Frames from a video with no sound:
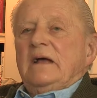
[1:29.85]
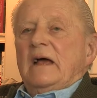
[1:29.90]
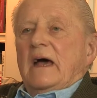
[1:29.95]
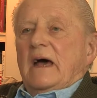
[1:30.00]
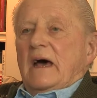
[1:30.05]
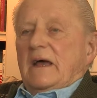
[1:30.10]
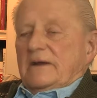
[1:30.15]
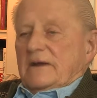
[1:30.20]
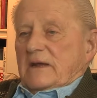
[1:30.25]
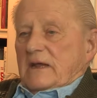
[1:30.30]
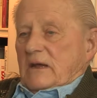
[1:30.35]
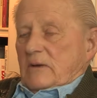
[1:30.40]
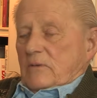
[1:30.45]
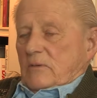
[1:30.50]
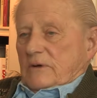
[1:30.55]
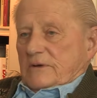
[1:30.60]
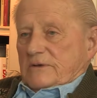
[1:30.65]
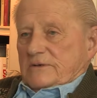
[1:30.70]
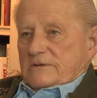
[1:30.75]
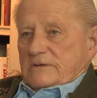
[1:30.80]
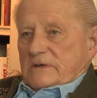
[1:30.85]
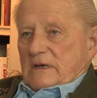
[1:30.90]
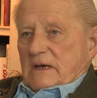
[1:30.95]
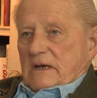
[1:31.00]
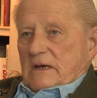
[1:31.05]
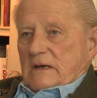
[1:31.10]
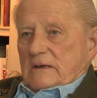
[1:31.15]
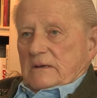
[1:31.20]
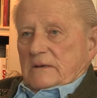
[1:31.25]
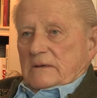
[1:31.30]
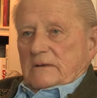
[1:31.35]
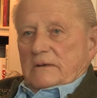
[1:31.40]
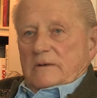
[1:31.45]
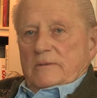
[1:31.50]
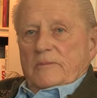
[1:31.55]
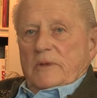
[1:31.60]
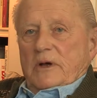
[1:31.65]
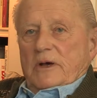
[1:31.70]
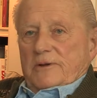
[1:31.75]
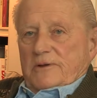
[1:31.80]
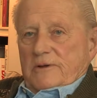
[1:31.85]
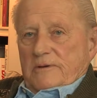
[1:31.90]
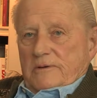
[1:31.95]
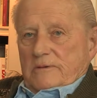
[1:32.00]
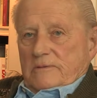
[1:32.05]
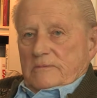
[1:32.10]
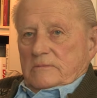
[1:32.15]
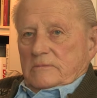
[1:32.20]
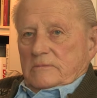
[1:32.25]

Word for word: and he was uh, murdered.